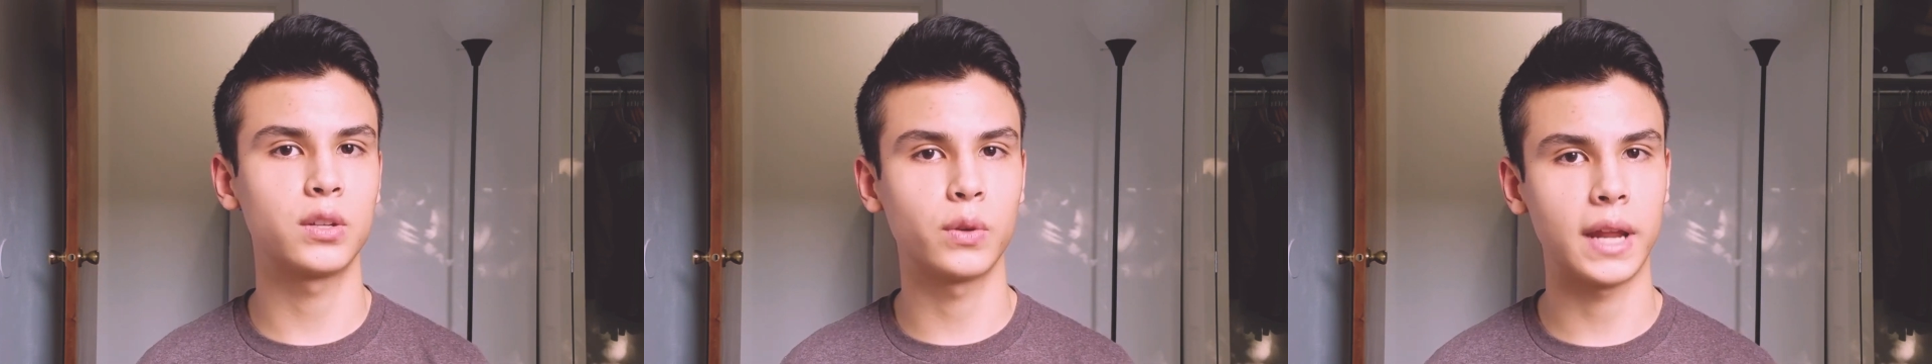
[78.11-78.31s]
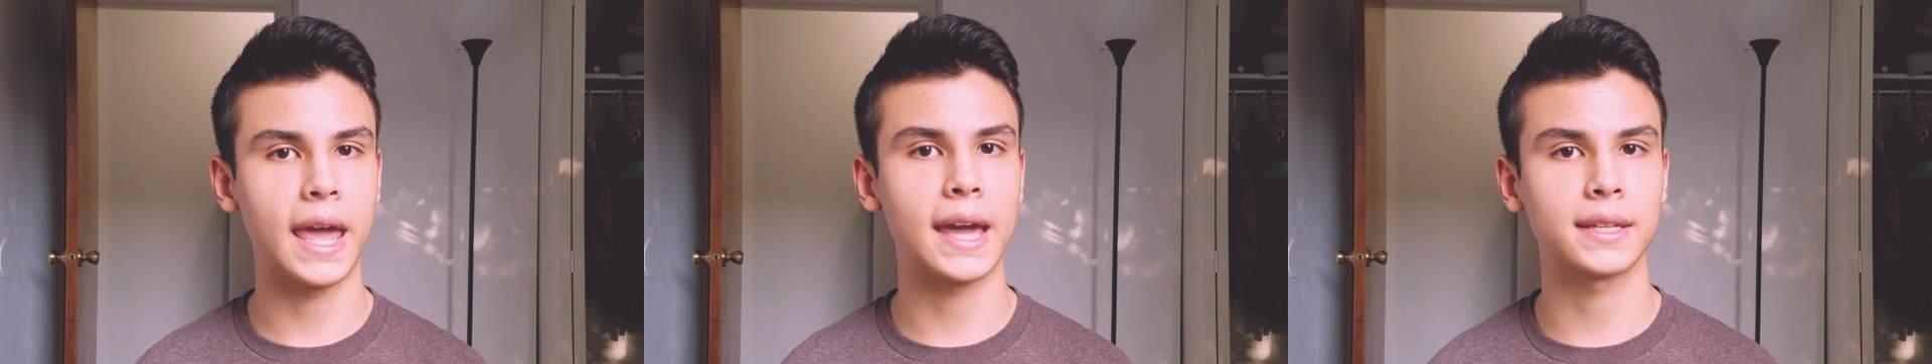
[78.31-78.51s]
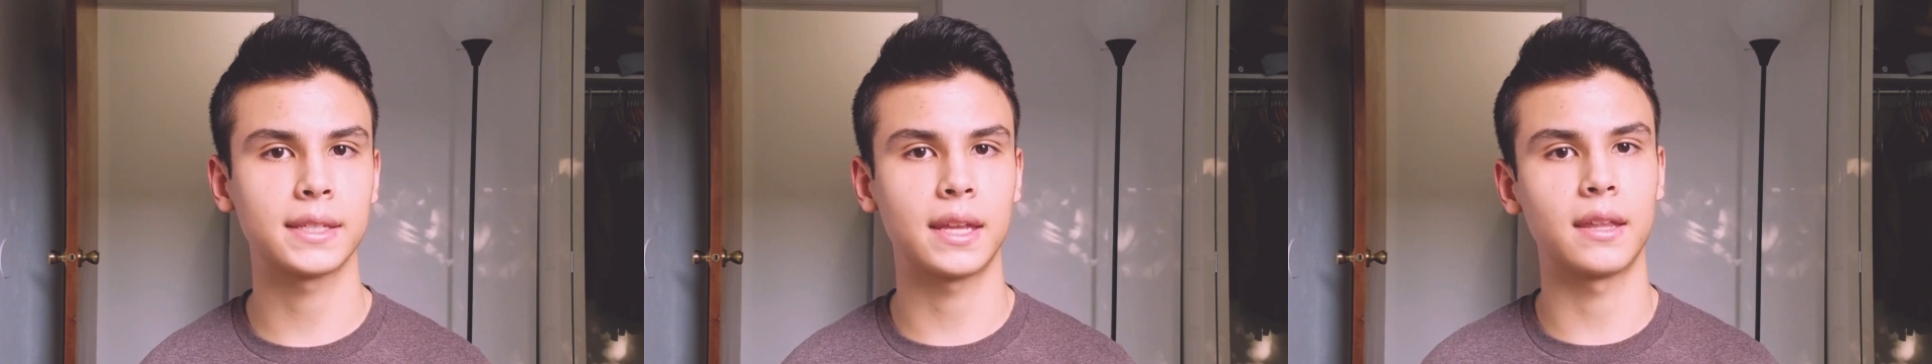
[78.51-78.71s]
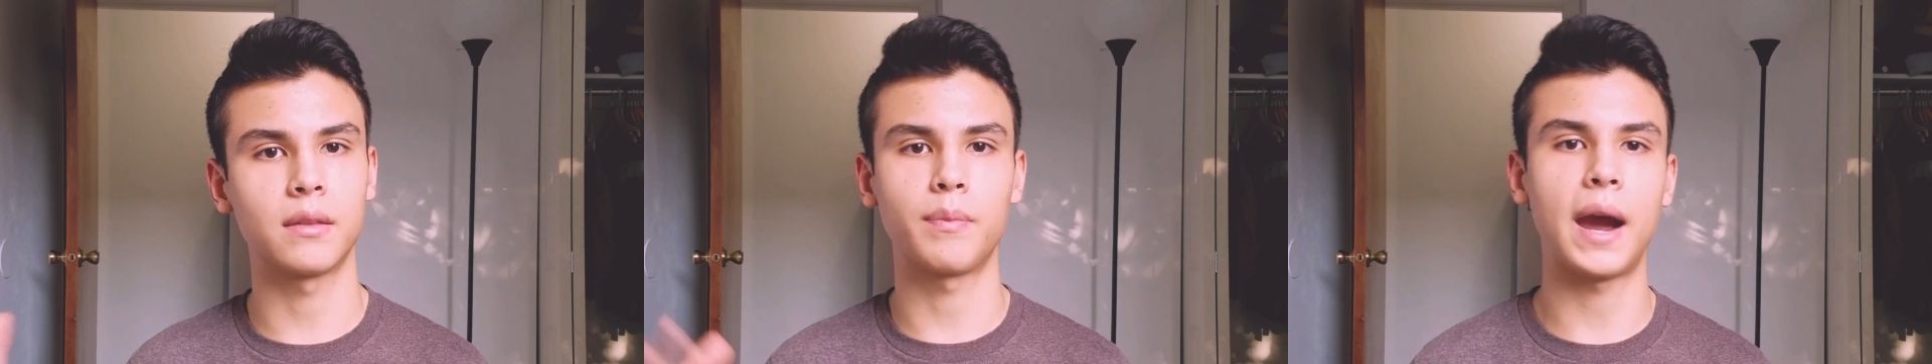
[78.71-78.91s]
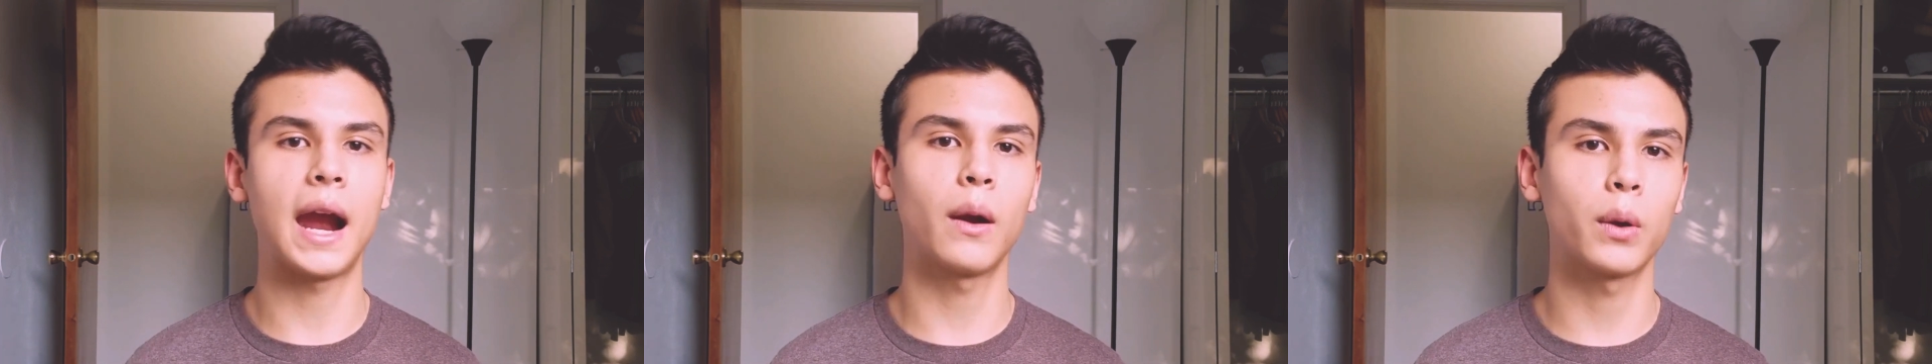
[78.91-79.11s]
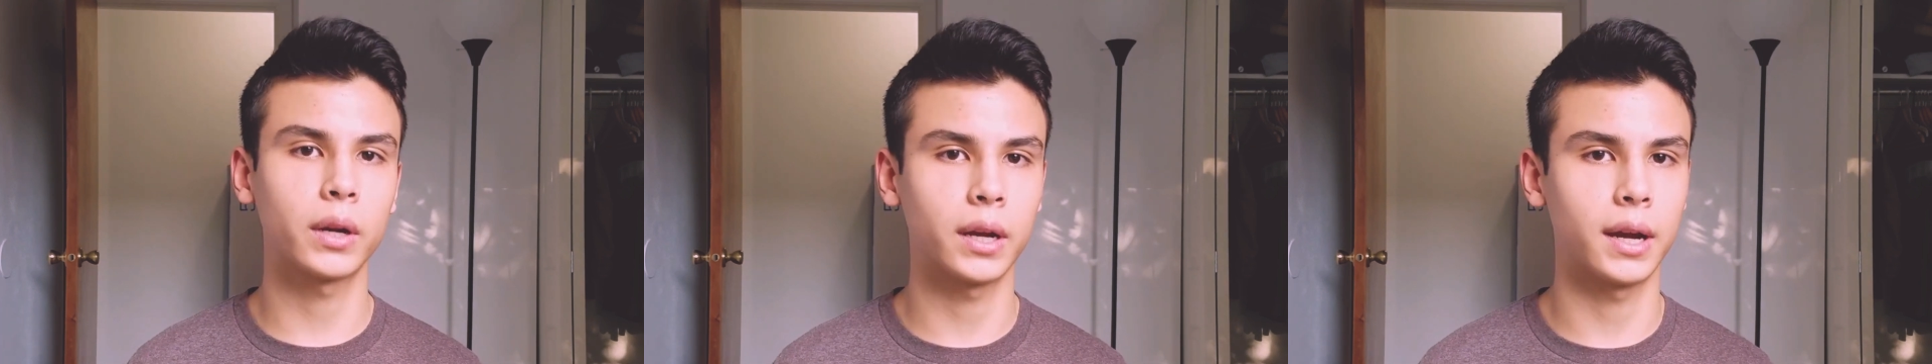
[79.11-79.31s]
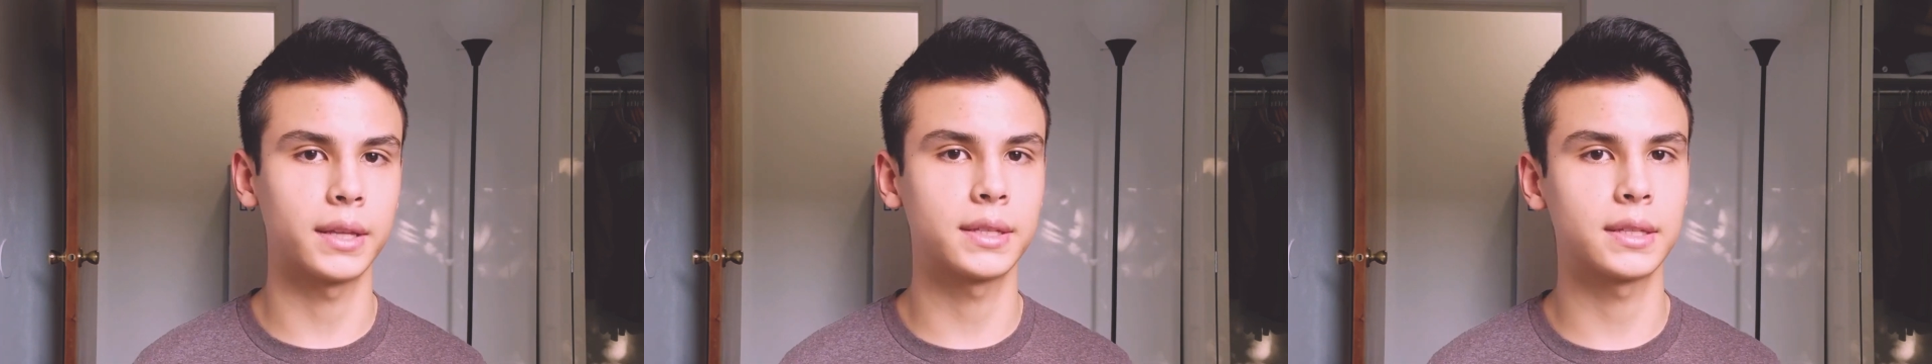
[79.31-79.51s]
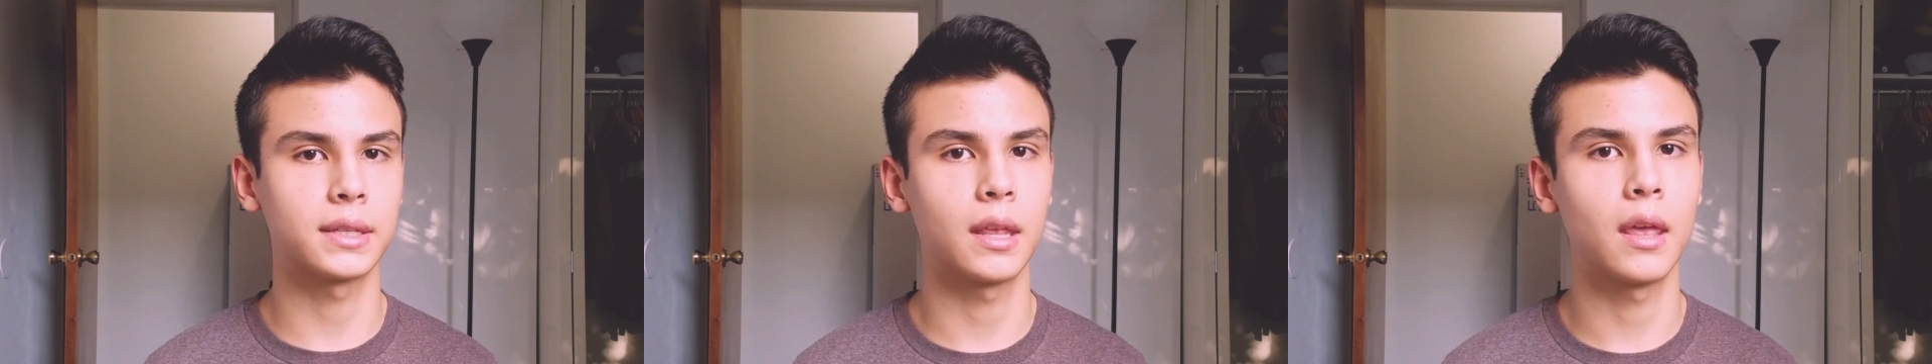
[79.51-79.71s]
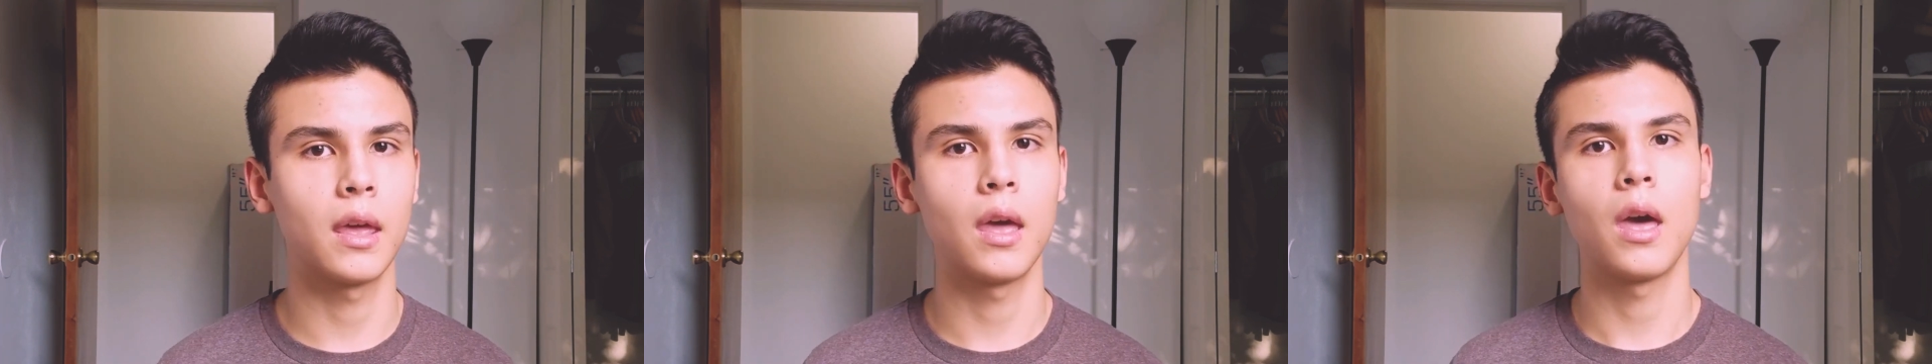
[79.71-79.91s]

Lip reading: into an accident and the power cuts.